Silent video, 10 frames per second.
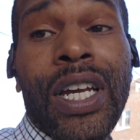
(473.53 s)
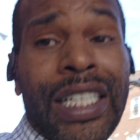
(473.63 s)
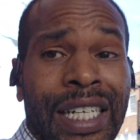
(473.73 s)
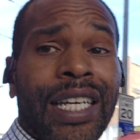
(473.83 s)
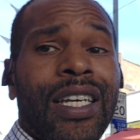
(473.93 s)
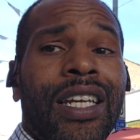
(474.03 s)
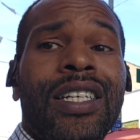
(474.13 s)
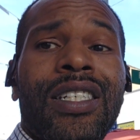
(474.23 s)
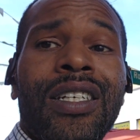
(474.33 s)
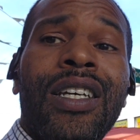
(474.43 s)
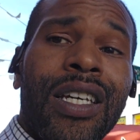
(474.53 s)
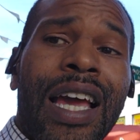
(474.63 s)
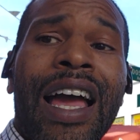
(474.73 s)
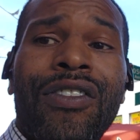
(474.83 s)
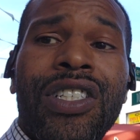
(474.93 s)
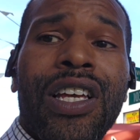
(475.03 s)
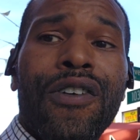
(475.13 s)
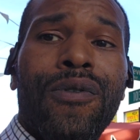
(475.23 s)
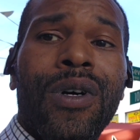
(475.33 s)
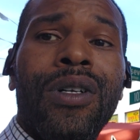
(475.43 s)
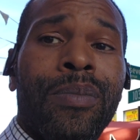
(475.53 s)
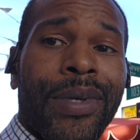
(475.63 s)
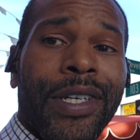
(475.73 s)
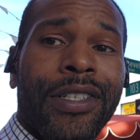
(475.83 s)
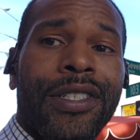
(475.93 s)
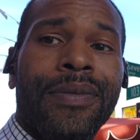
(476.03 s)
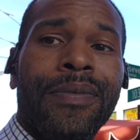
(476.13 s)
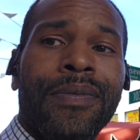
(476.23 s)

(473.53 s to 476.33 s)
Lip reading: y'all take it easy. And y'all have a safe one. Peace.